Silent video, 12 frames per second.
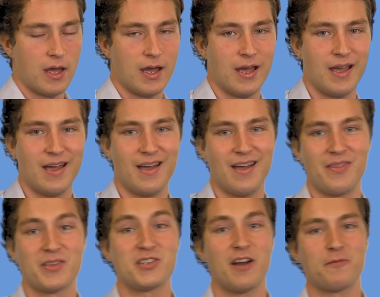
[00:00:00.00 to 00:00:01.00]

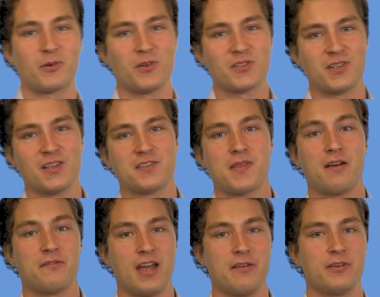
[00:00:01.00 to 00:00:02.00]
the type of consonants that are
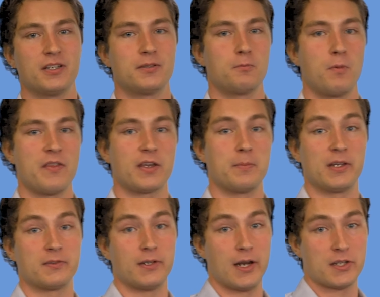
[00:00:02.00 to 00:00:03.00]
favoured where the
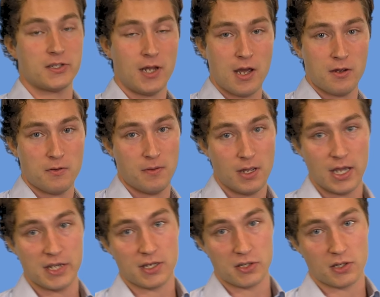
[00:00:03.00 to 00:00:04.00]
communicative load is low
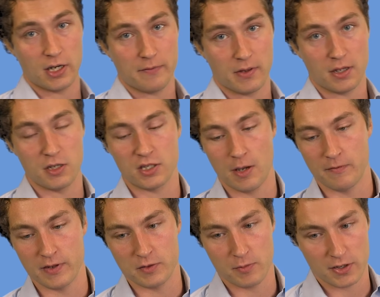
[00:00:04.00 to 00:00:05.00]
is outside of the scope of
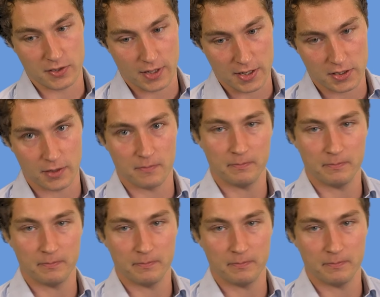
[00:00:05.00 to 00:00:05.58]
this presentation.